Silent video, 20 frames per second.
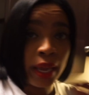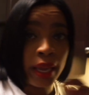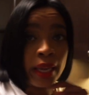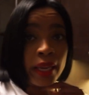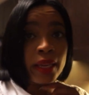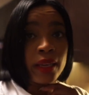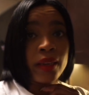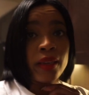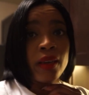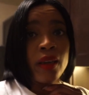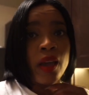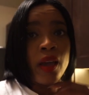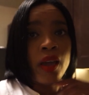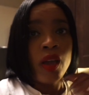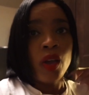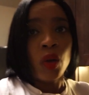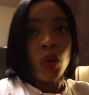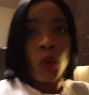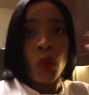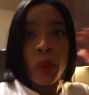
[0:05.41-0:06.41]
a
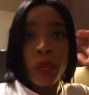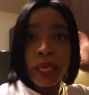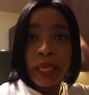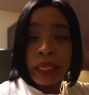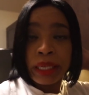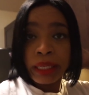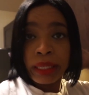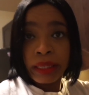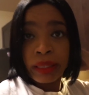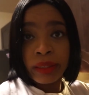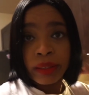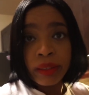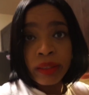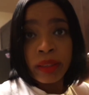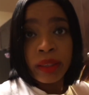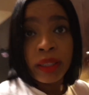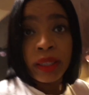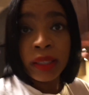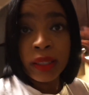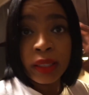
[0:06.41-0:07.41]
quick
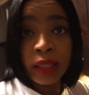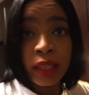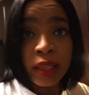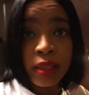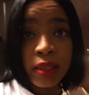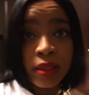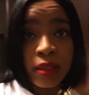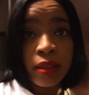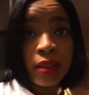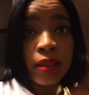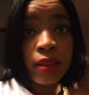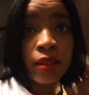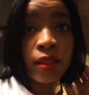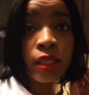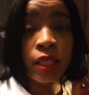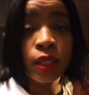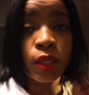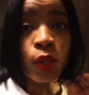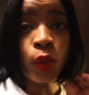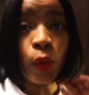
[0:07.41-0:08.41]
cooking
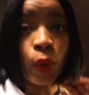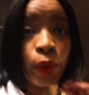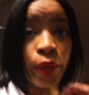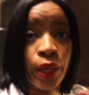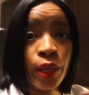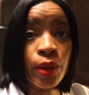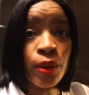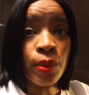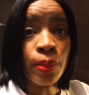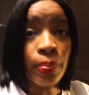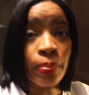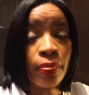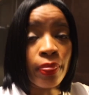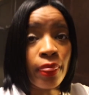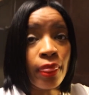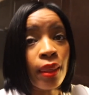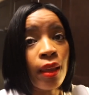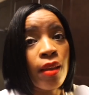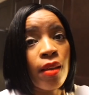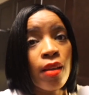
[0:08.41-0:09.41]
tutorial.
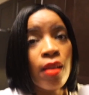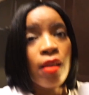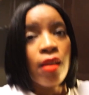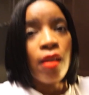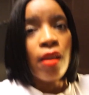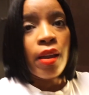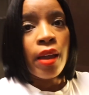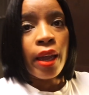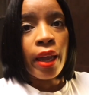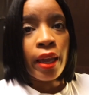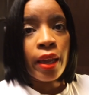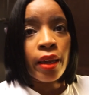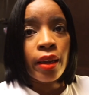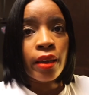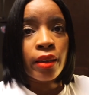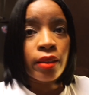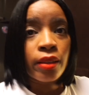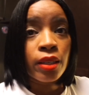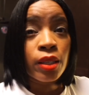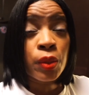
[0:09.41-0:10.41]

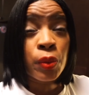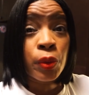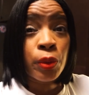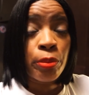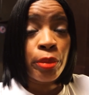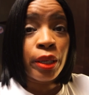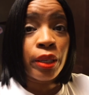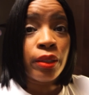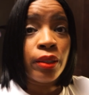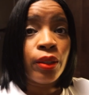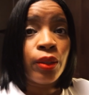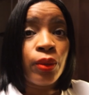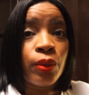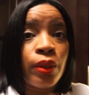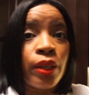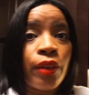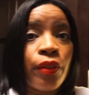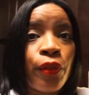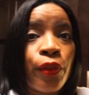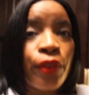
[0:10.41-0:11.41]
And this will be a little
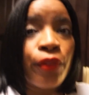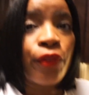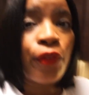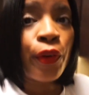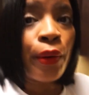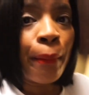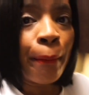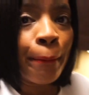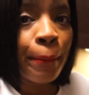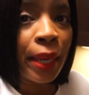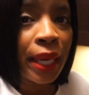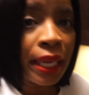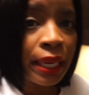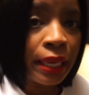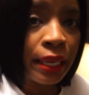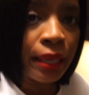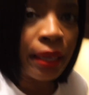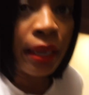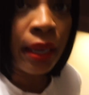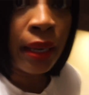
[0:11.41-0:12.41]
different for
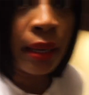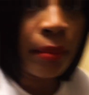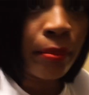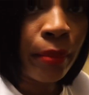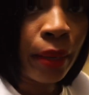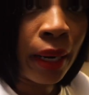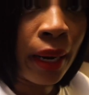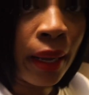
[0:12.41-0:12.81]
me, but